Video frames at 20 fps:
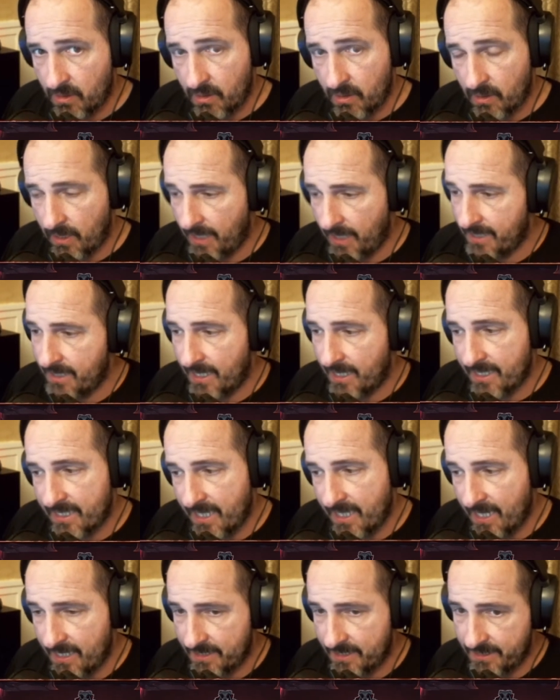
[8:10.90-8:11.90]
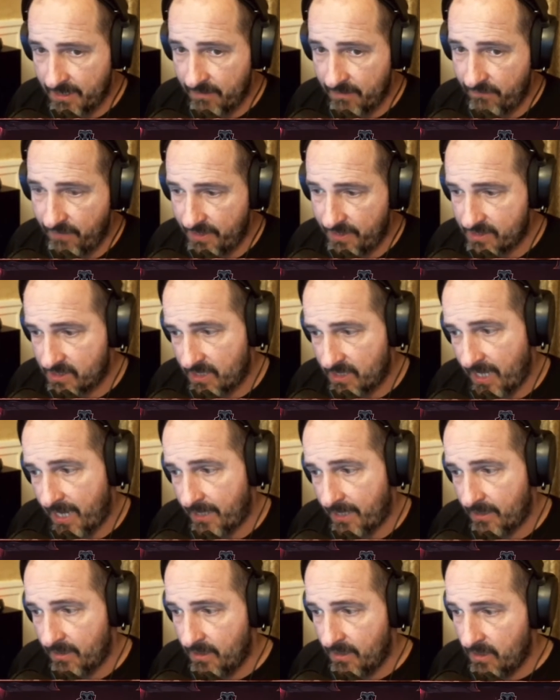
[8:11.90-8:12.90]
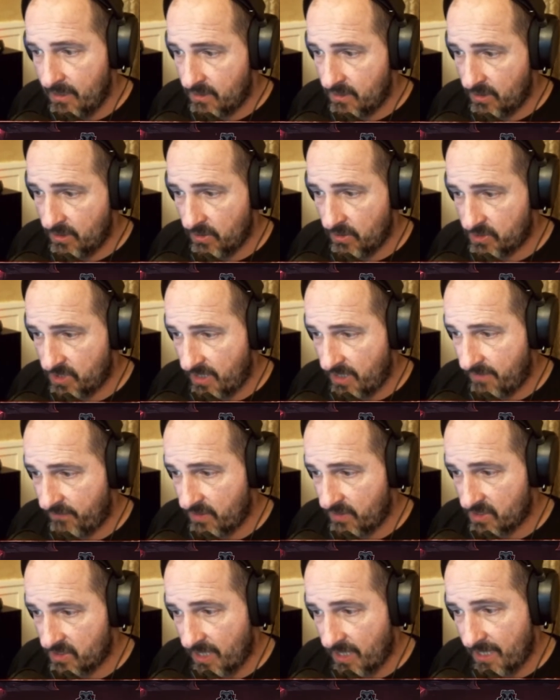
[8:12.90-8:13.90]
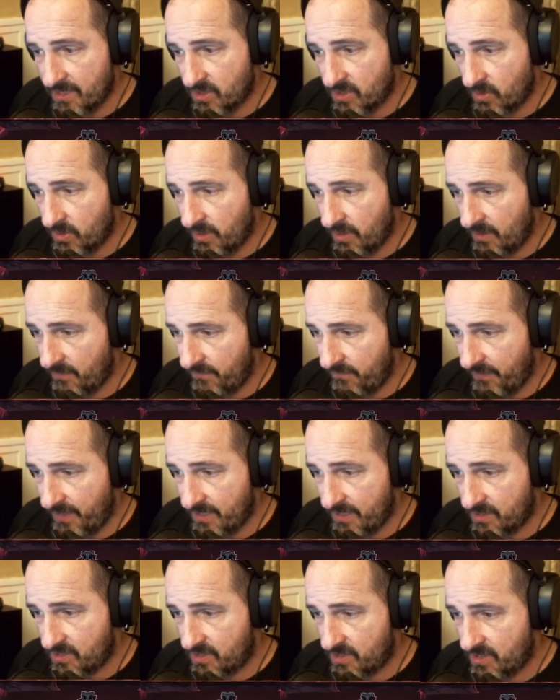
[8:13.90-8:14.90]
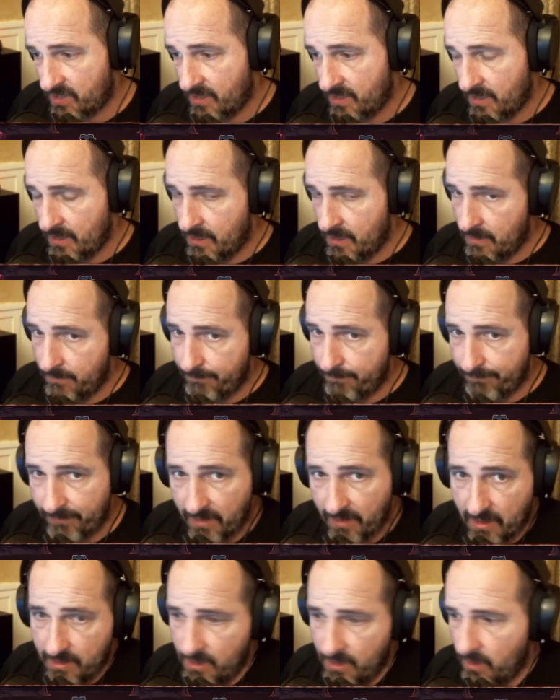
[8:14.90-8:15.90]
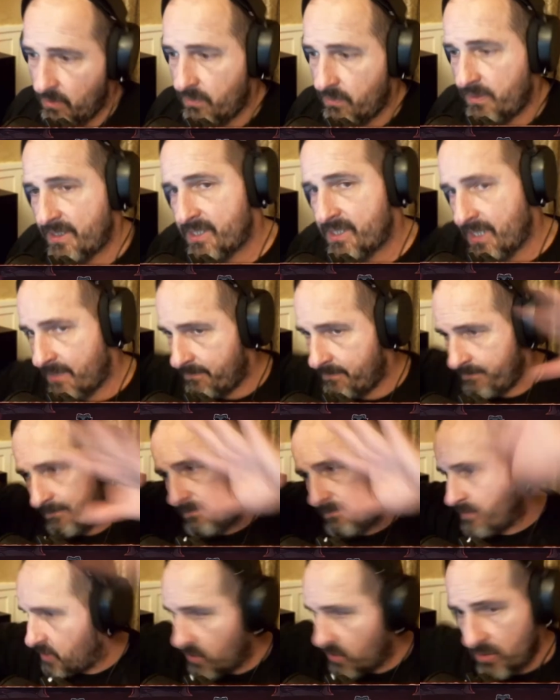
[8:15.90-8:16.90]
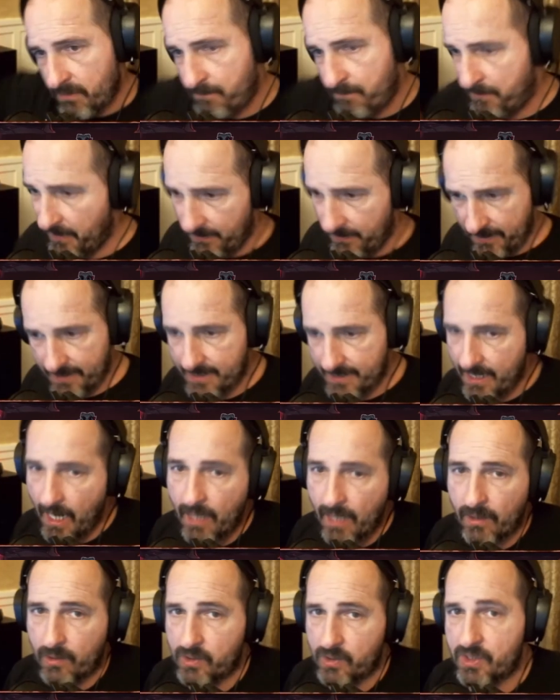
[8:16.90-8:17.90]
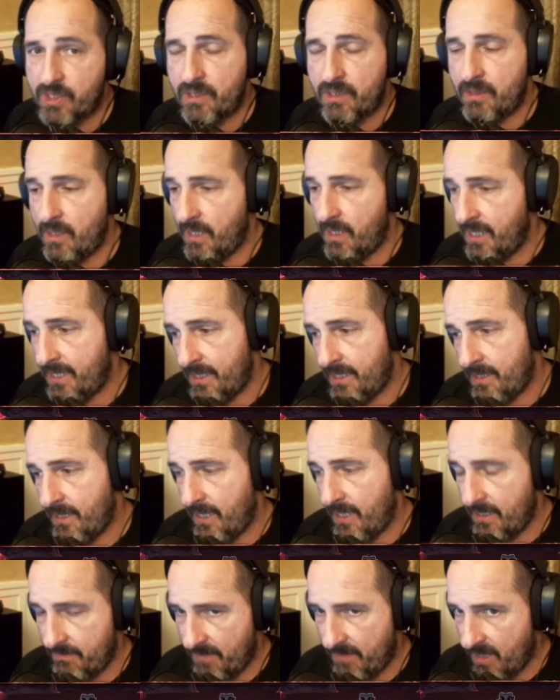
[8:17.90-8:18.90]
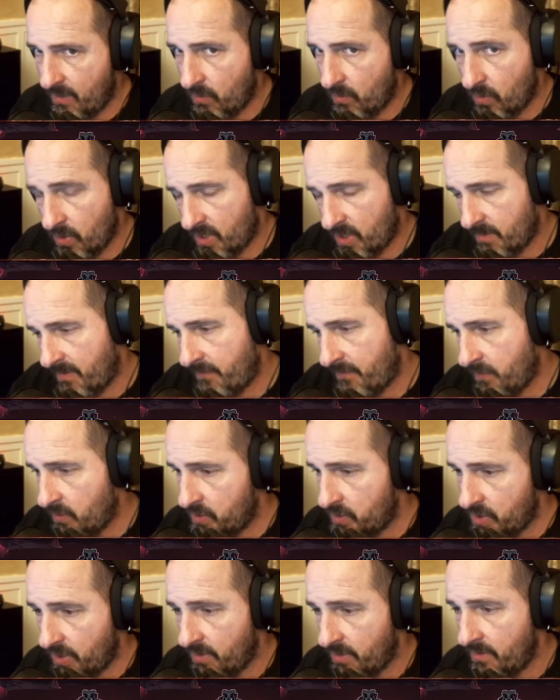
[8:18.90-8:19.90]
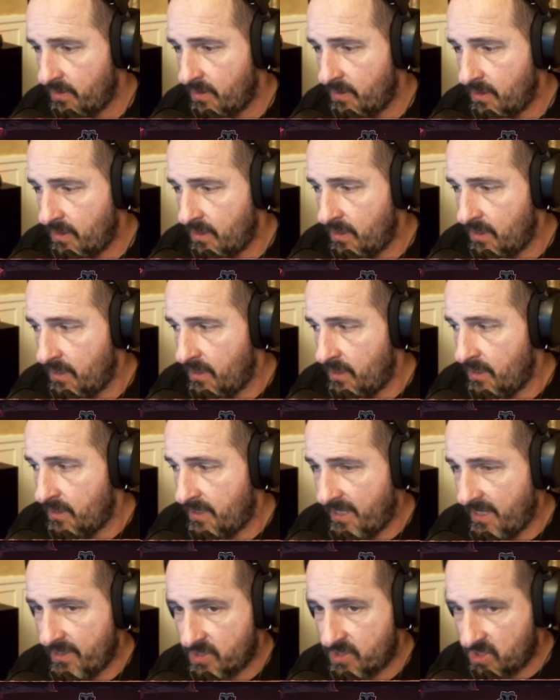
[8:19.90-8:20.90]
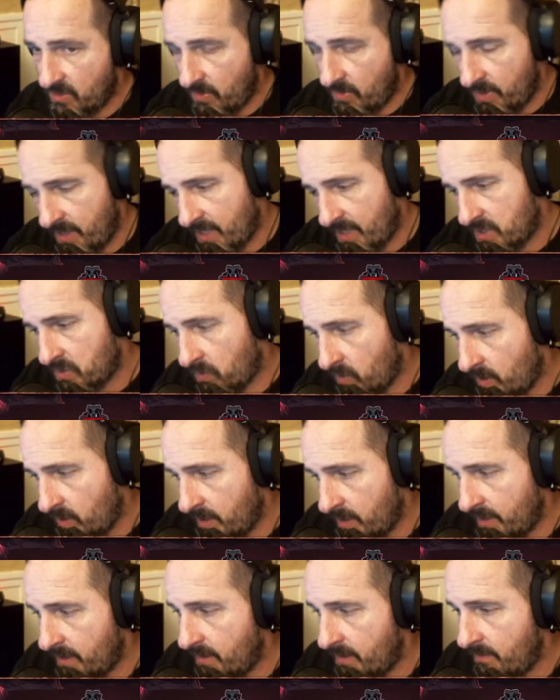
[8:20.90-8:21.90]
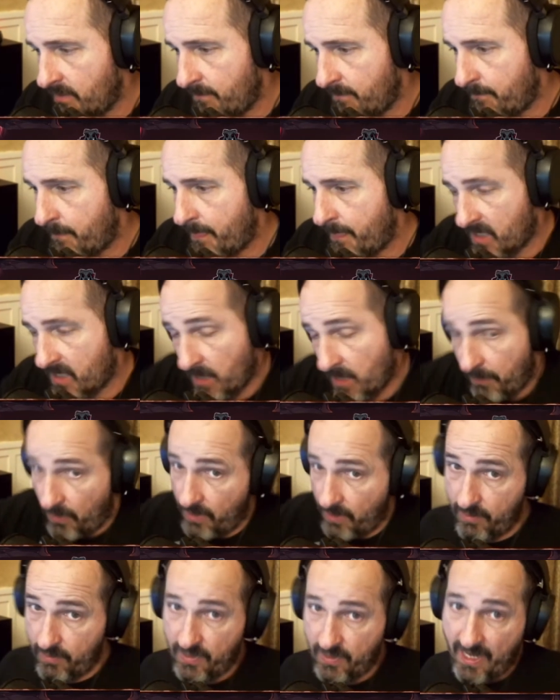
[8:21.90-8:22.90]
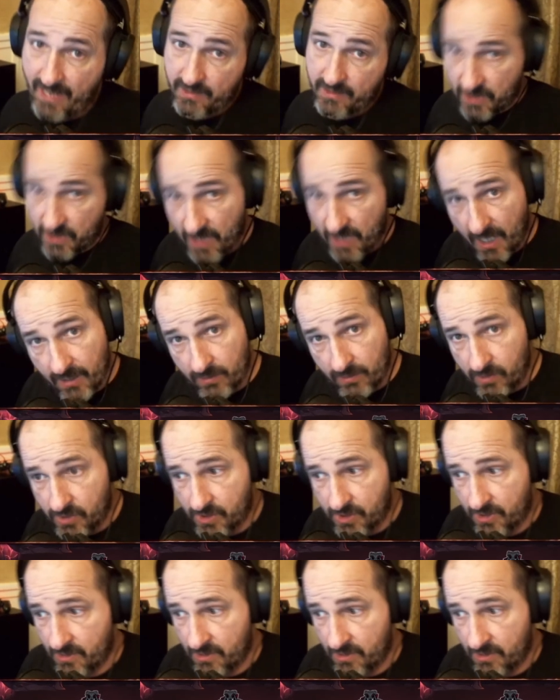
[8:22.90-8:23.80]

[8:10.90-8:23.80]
I can't invest that. Say if this guy's going to invest, let's say $2 billion, all right, in my org in my future. Now, someone that's won a couple $100,000